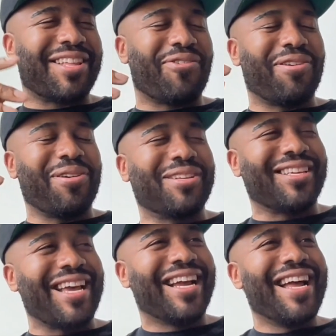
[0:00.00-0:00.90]
was
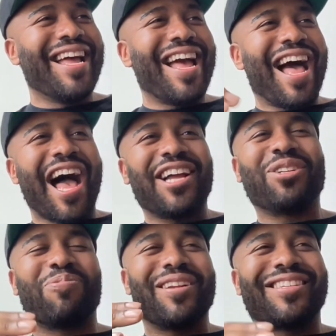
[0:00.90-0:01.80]
like, I
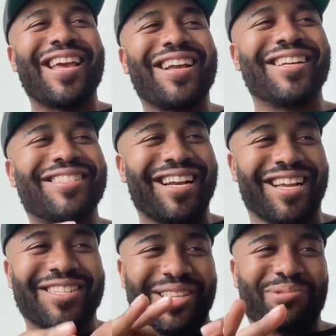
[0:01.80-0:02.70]
just want to take a
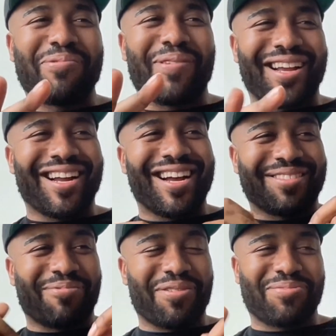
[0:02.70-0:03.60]
second. It's these three white guys,
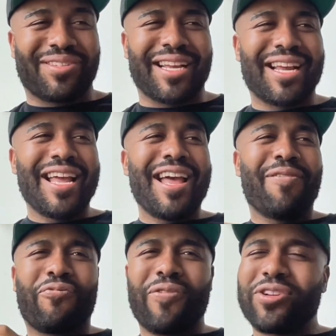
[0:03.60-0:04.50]
and one of them was like,
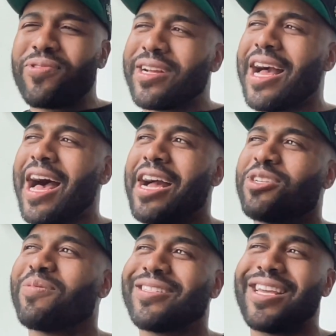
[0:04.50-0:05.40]
Fredrick, I
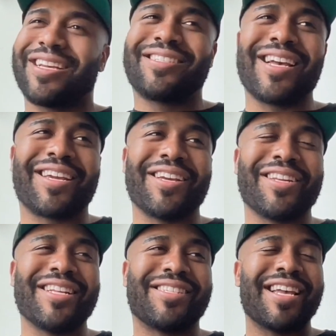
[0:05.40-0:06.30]
just want to take a second
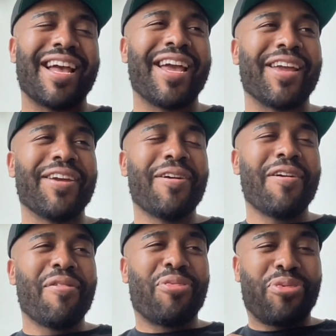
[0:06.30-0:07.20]
and say
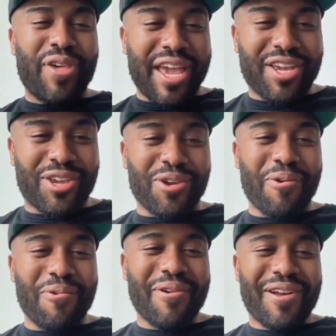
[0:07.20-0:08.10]
thank
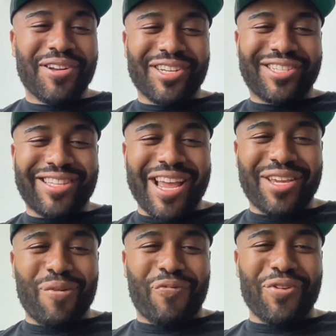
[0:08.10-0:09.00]
you. Thank
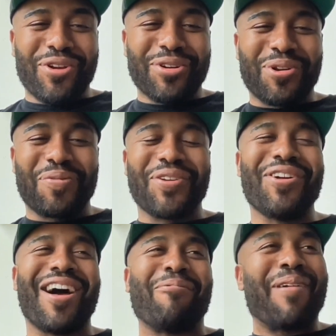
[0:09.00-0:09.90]
you for your truth. You
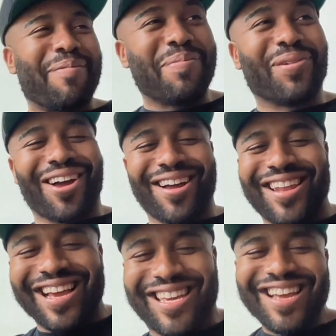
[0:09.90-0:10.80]
know how white people are.
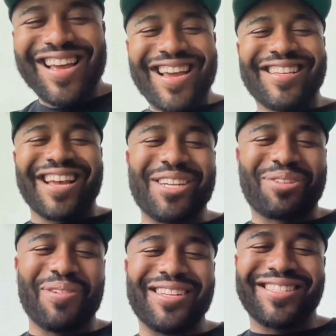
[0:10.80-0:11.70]
Like he like
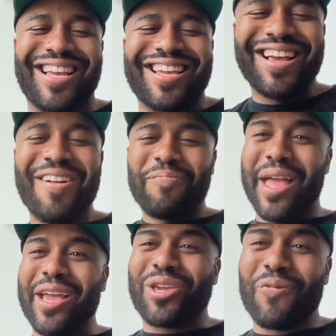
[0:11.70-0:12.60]
just wants to say
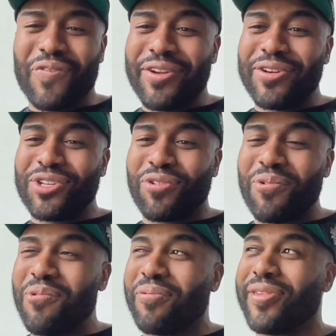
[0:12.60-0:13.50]
thank you for your
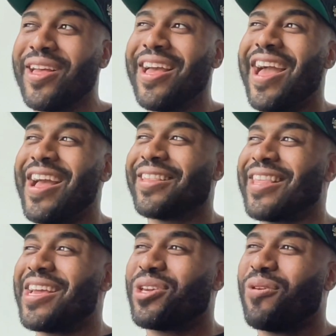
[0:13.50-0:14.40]
truth, and
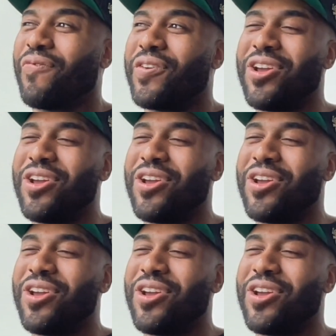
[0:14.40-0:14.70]
thank you for